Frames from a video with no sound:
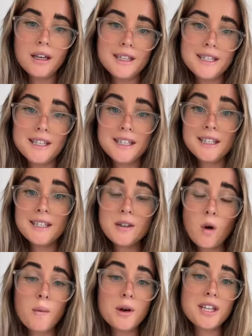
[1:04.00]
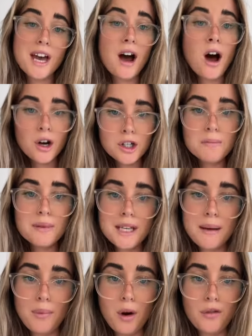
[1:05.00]
is, is this is almost at
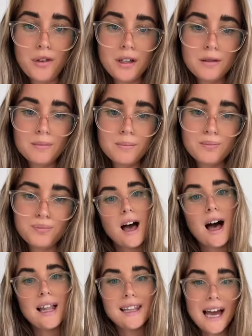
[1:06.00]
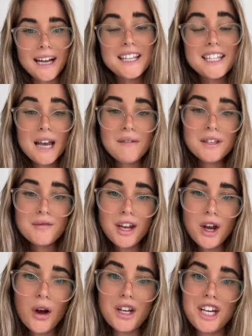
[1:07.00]
100% profit. Like and save this
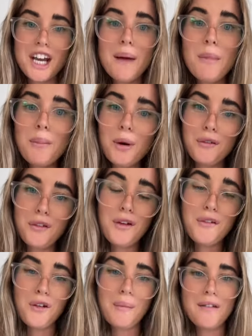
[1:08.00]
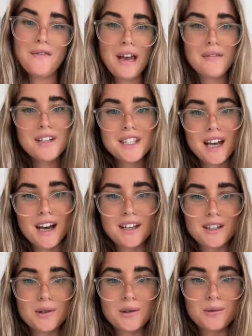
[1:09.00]
video and check out my profile for my favorite side
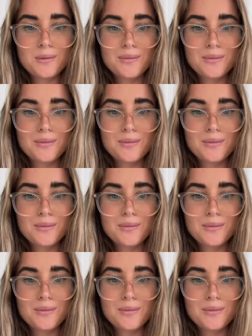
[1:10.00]
hustle.